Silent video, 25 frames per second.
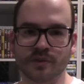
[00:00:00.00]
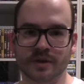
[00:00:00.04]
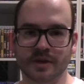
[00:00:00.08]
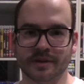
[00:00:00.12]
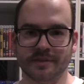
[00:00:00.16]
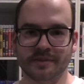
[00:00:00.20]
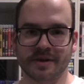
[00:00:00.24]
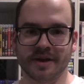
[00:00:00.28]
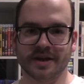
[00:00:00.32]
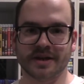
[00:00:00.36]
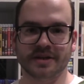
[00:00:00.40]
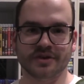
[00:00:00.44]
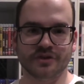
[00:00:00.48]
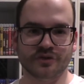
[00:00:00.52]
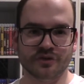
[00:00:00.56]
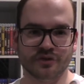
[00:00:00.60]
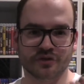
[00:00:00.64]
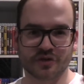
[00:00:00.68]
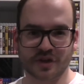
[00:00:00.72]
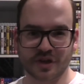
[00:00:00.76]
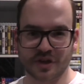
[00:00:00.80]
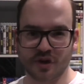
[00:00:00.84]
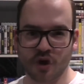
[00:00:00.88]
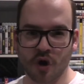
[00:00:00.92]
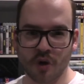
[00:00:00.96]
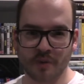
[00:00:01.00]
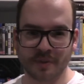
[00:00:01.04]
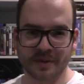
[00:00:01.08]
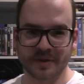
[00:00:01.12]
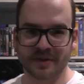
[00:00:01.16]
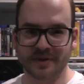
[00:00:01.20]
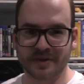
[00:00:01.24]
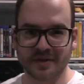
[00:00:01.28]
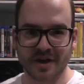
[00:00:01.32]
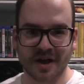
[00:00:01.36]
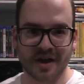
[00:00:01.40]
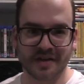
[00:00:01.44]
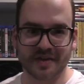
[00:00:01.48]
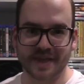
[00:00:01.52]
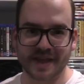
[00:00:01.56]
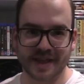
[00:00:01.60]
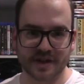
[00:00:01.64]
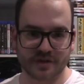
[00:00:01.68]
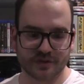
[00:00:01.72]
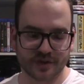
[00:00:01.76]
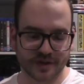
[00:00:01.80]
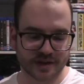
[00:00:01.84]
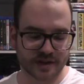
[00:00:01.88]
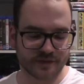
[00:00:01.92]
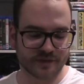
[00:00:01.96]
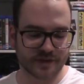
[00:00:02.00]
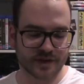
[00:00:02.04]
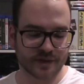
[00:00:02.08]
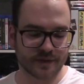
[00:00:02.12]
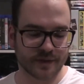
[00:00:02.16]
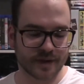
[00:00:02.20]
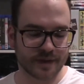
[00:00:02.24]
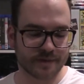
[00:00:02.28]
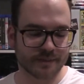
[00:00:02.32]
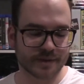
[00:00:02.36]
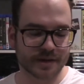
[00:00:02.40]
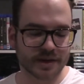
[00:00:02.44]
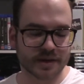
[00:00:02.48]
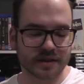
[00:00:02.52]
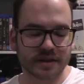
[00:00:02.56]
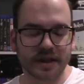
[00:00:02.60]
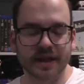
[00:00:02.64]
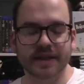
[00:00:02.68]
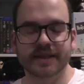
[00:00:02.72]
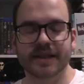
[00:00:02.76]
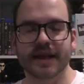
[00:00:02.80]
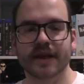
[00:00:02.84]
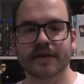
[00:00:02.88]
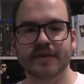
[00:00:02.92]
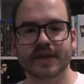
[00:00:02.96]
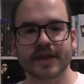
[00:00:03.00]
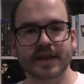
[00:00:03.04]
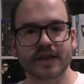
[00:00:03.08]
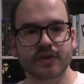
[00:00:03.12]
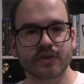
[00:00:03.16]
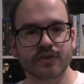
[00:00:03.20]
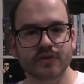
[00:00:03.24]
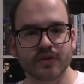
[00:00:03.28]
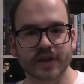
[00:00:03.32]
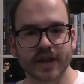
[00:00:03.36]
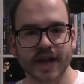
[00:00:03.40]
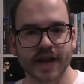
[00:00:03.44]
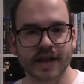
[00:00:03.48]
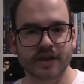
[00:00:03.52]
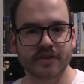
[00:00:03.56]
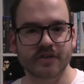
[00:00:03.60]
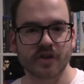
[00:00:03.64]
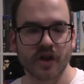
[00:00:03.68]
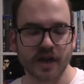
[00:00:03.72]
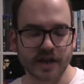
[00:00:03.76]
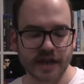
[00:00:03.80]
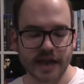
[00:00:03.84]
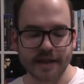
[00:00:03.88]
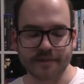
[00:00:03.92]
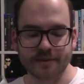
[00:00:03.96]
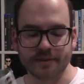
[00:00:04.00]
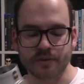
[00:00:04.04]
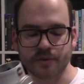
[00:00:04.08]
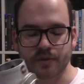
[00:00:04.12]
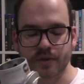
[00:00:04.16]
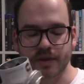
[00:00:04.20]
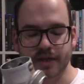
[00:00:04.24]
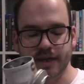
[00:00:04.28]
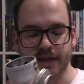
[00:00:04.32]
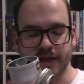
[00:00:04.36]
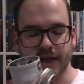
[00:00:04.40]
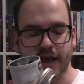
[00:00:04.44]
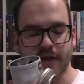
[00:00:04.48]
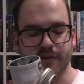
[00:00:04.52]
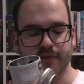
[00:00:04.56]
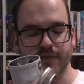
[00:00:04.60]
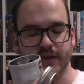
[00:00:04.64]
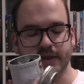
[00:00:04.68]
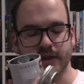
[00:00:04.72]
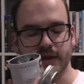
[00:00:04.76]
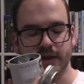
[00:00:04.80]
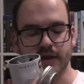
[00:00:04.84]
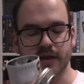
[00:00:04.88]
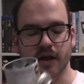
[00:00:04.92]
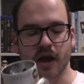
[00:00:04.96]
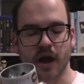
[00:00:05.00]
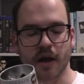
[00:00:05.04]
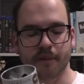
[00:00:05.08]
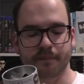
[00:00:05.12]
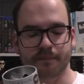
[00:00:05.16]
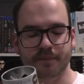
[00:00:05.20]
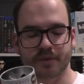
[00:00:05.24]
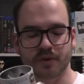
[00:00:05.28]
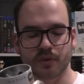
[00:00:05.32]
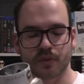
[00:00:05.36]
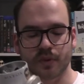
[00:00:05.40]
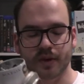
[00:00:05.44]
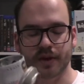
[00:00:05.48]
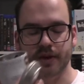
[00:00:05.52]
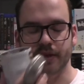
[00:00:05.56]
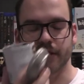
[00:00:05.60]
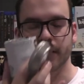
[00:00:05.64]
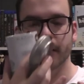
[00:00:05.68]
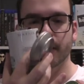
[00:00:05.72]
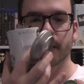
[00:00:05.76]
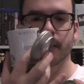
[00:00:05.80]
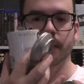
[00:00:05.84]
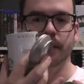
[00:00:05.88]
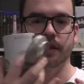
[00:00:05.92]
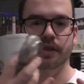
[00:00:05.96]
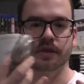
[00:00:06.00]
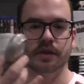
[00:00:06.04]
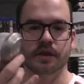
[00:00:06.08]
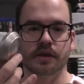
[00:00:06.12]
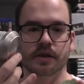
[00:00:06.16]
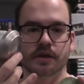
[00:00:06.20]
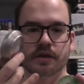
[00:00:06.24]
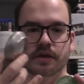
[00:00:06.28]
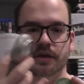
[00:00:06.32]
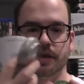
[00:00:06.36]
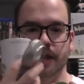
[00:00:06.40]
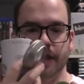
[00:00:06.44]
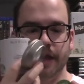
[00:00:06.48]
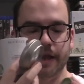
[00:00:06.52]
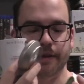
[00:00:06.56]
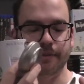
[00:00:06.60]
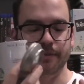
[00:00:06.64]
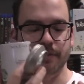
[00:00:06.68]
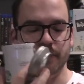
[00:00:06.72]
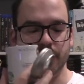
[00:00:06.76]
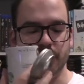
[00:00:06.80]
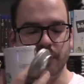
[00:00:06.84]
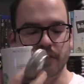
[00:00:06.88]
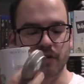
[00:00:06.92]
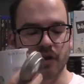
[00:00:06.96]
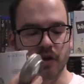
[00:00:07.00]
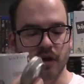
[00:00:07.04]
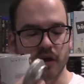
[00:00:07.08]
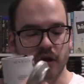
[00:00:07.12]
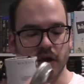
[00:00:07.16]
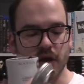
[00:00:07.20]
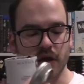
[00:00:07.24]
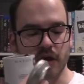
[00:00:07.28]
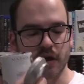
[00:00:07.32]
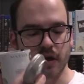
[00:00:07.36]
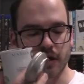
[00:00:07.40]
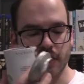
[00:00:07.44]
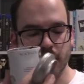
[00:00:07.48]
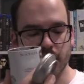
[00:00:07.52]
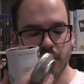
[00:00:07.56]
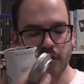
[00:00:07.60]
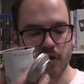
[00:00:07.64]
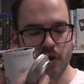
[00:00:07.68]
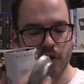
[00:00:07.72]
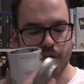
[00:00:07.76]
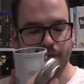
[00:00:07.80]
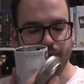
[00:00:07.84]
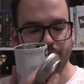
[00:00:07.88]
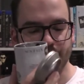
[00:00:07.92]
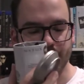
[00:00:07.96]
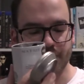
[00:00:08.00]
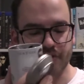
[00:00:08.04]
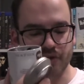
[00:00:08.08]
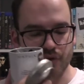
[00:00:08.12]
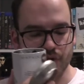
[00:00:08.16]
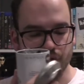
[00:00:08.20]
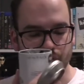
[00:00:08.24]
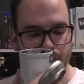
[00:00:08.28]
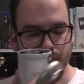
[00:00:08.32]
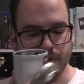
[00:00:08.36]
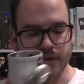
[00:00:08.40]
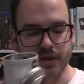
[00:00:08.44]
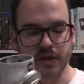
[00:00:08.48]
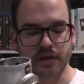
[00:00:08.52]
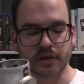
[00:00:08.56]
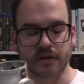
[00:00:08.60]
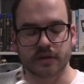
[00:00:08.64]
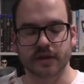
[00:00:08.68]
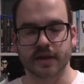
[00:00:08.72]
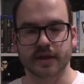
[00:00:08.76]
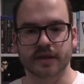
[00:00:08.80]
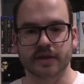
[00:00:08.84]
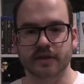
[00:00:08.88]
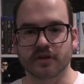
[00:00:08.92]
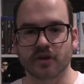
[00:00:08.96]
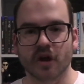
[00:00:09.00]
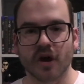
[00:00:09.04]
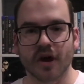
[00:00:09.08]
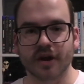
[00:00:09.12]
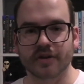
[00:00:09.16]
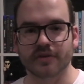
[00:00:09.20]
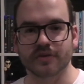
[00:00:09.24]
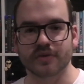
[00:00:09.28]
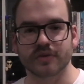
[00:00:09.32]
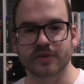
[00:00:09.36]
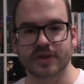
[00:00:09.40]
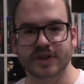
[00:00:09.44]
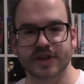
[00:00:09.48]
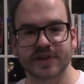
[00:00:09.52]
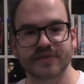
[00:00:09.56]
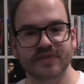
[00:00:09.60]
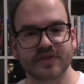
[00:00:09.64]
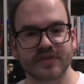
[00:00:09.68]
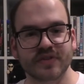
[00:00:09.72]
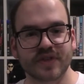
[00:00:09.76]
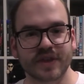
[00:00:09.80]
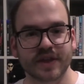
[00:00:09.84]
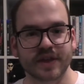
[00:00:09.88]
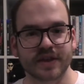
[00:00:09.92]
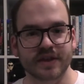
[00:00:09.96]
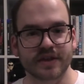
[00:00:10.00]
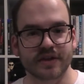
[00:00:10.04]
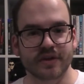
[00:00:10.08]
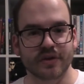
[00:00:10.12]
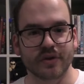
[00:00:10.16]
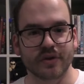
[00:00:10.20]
really mind, usually commons aren't that attractive anyway, but I liked how they usually had a dynamic where they'd have like a cup between the name and the of the soda and the title and everything,